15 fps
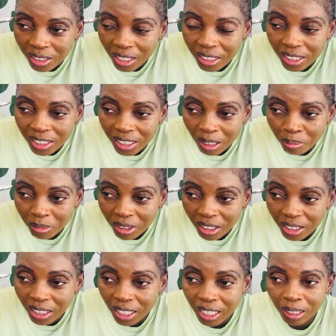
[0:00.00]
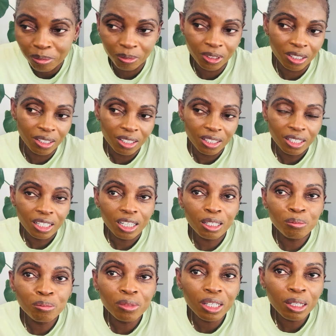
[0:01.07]
That's something that
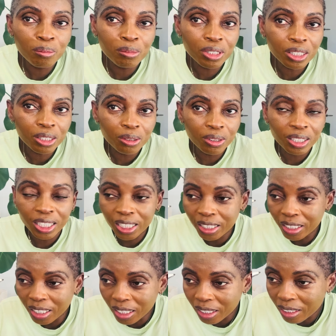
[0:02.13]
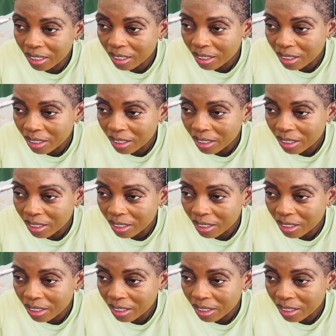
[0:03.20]
I'm still learning.